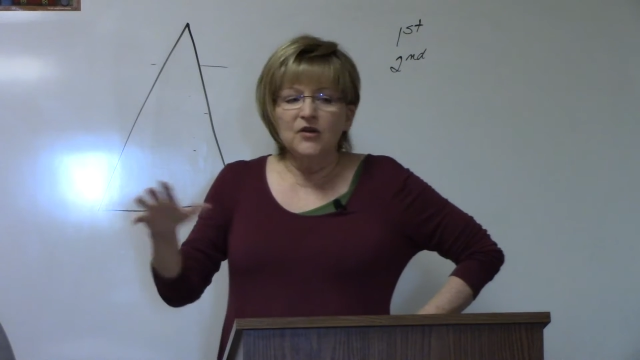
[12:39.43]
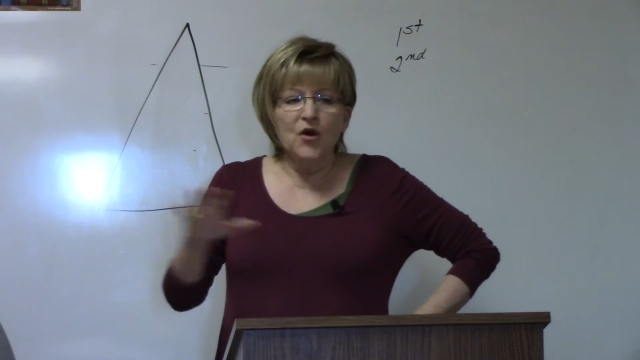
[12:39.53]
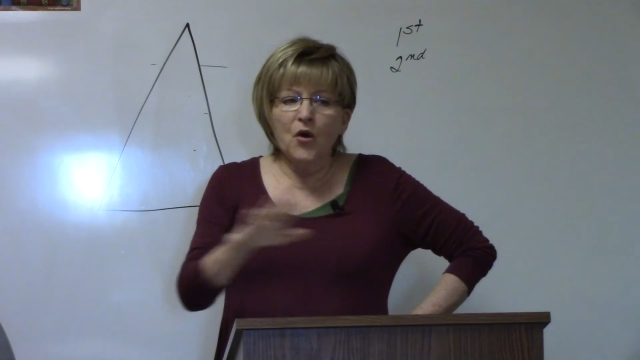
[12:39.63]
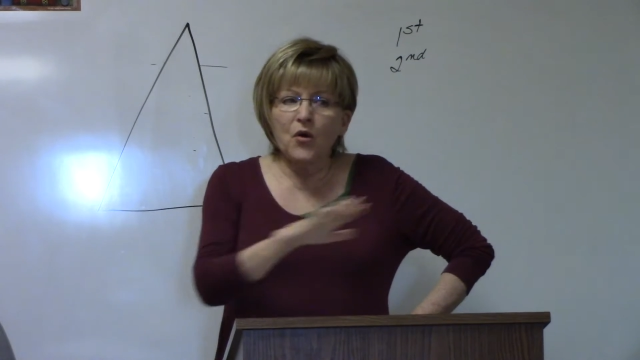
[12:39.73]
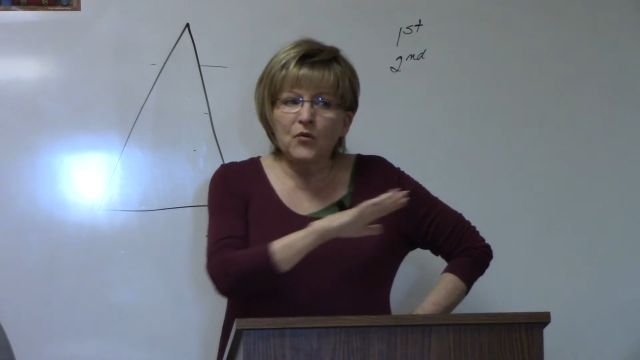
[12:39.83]

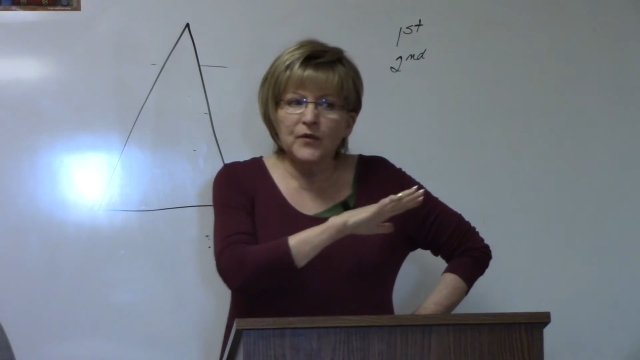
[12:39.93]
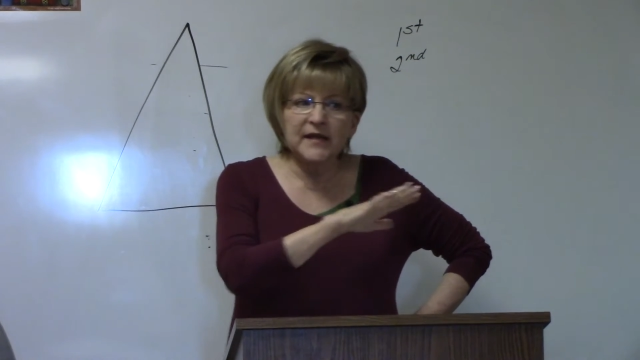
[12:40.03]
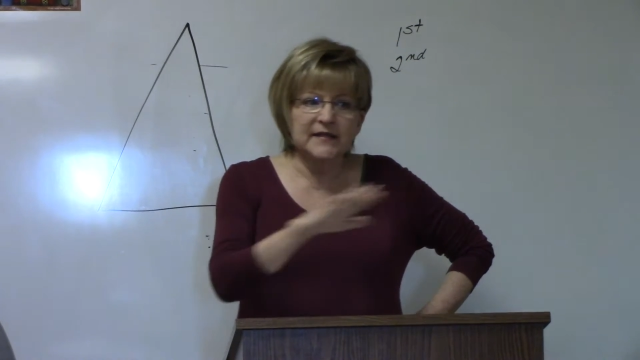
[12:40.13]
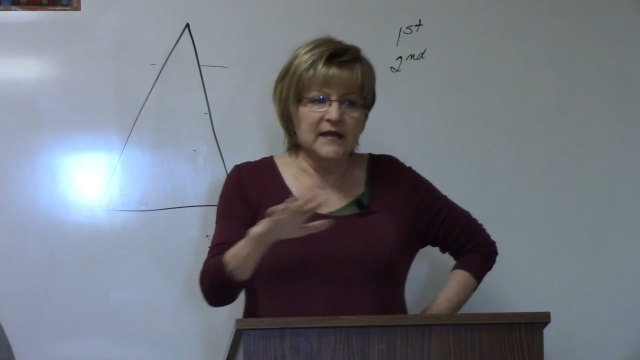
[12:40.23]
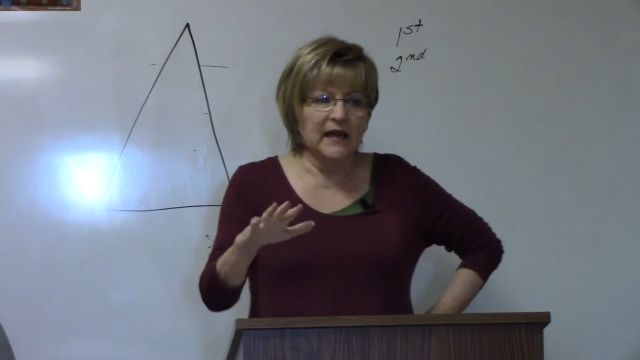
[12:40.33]
No
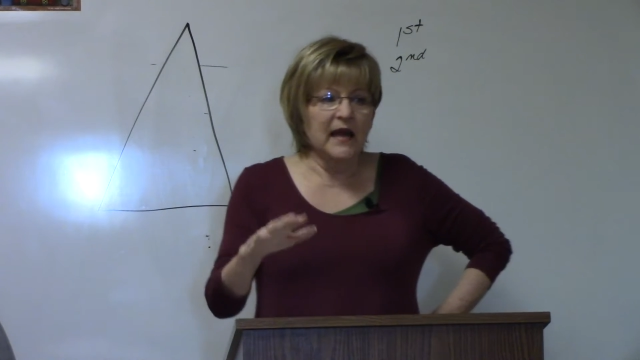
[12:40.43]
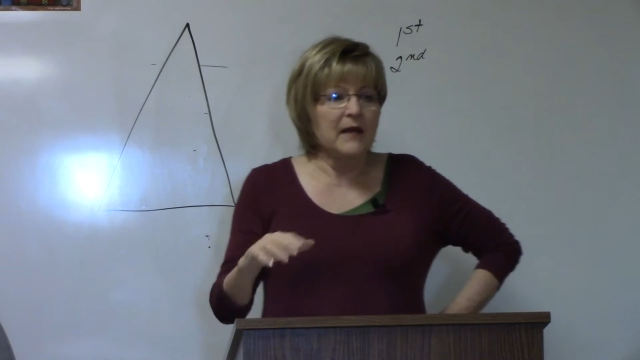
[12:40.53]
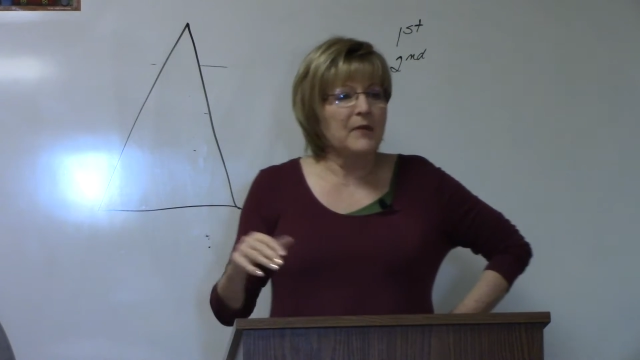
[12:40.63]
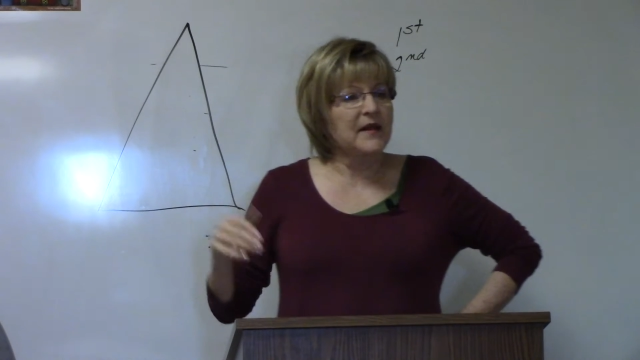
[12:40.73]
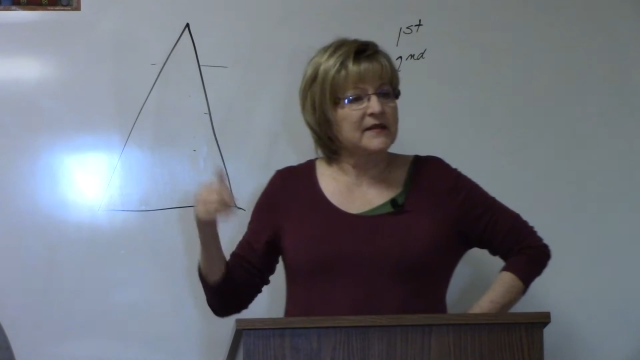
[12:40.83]
reasoning.
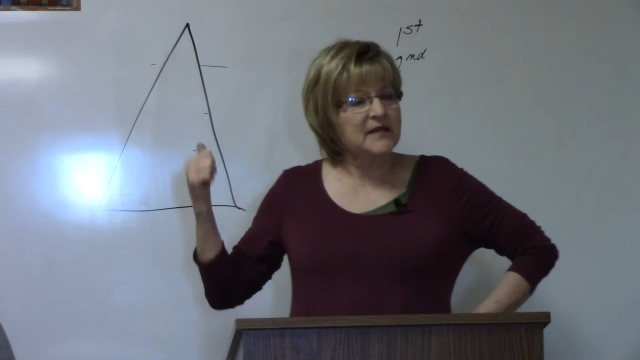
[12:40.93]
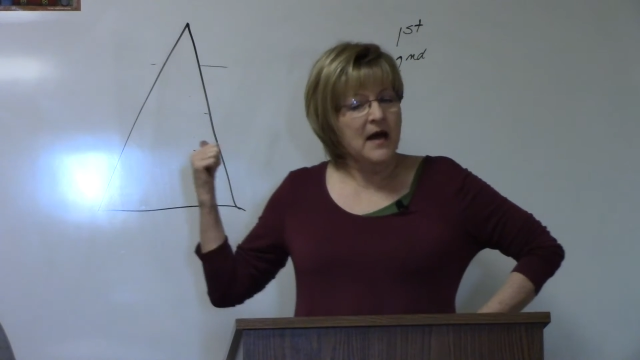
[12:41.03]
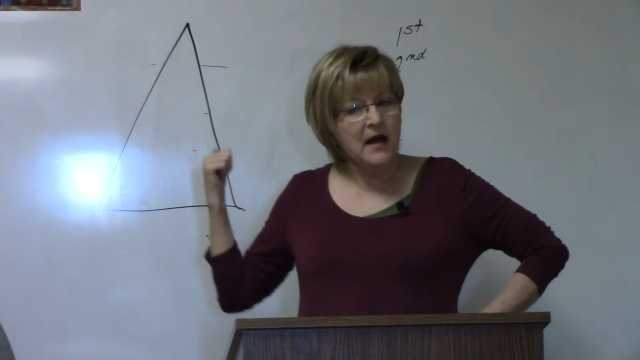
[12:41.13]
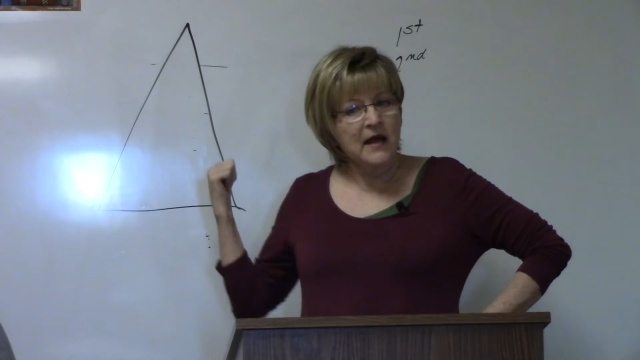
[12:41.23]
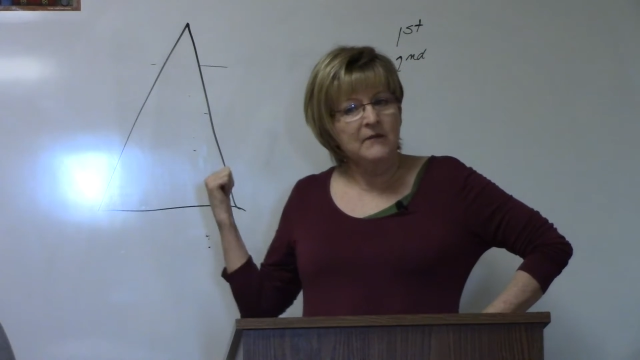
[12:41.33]
And by the
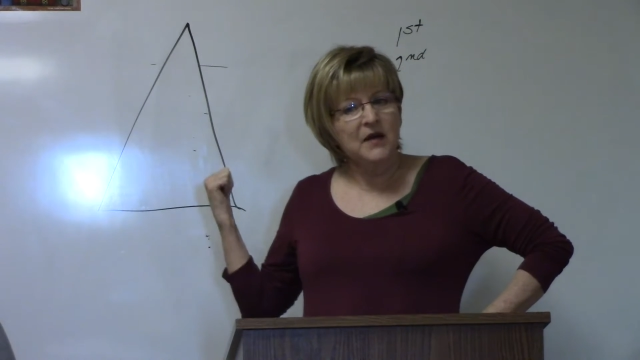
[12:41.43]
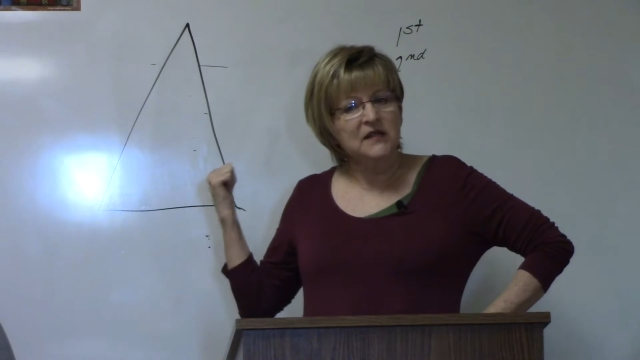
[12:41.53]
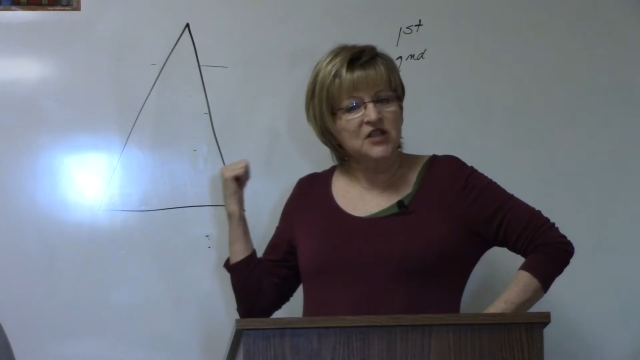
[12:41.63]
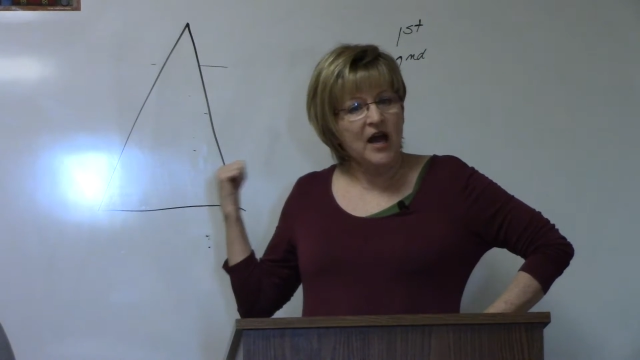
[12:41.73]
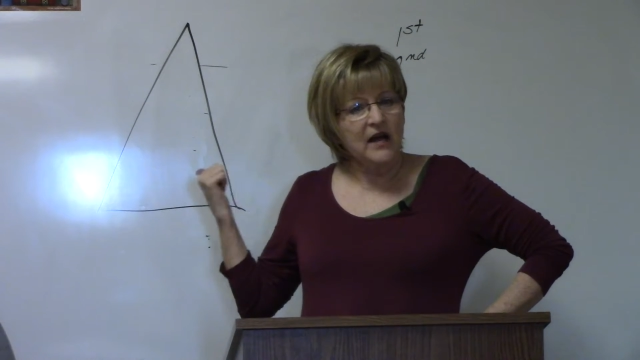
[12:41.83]
time a
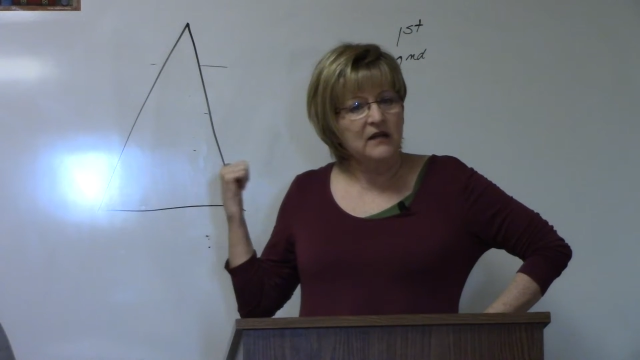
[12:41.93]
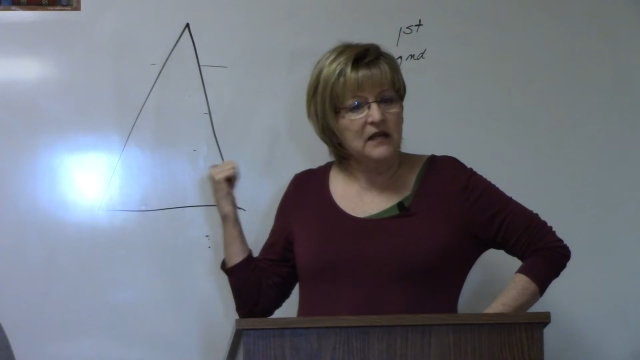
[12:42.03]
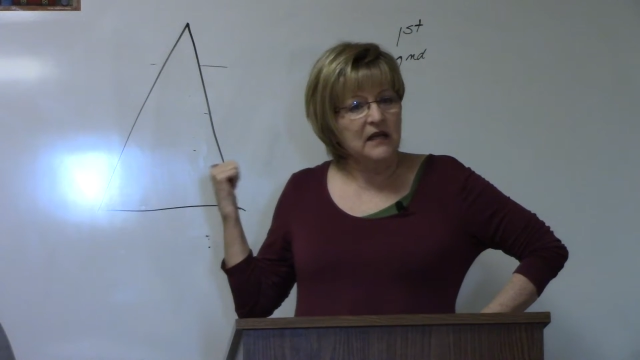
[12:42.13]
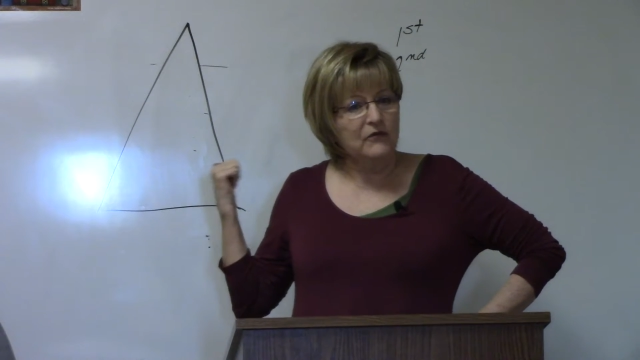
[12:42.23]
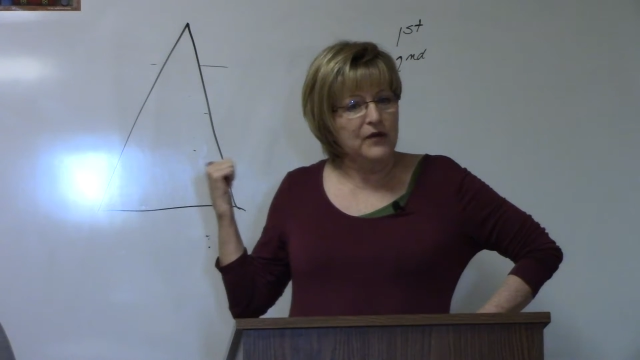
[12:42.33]
child
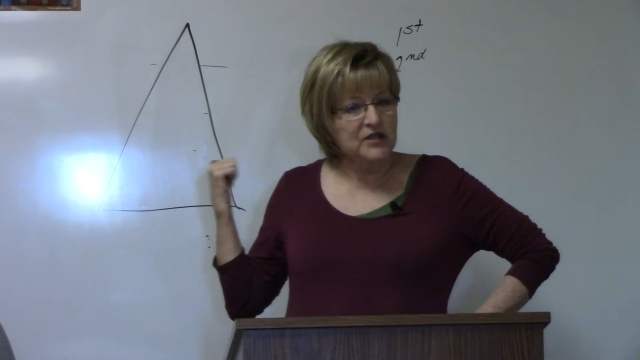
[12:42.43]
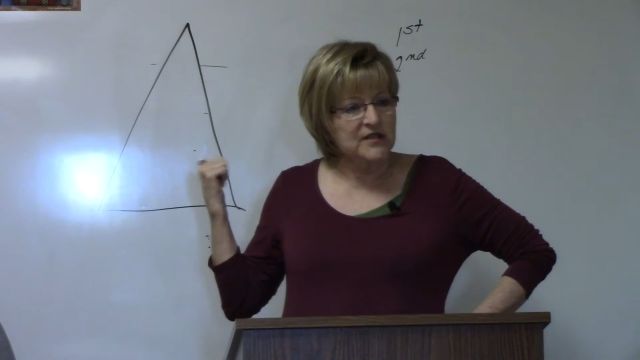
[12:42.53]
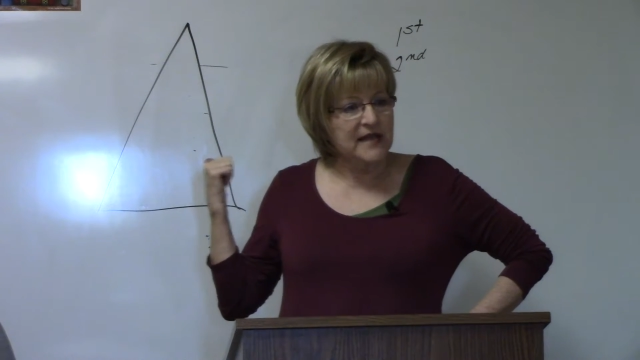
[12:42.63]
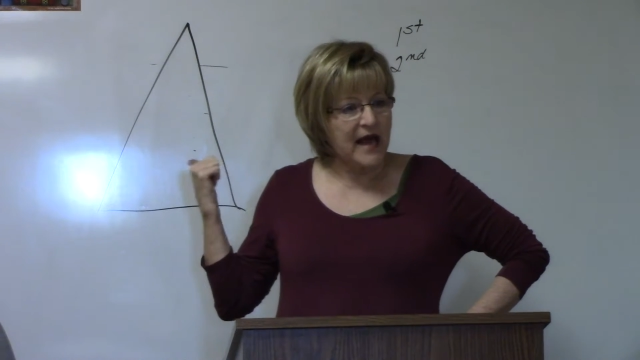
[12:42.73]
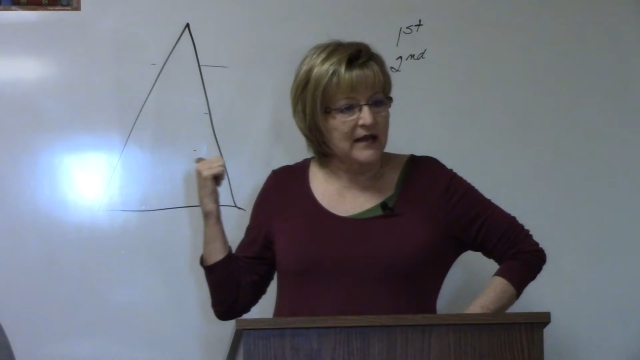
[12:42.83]

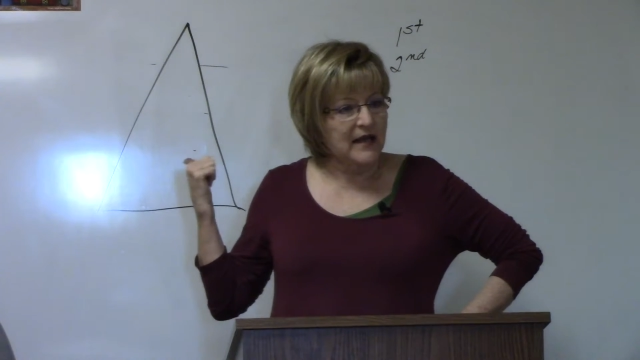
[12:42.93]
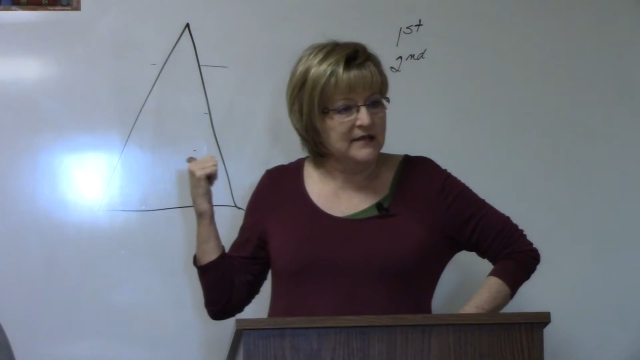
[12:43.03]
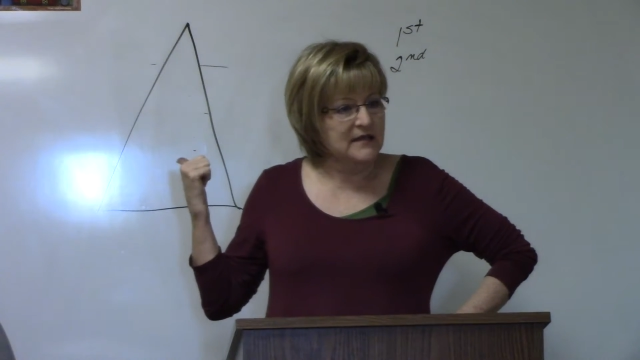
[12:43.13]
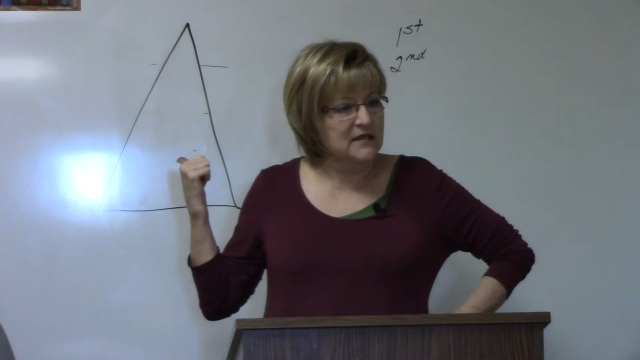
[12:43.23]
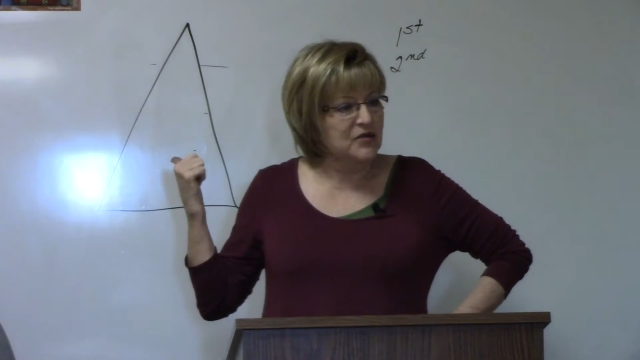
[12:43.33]
reaches adolescence,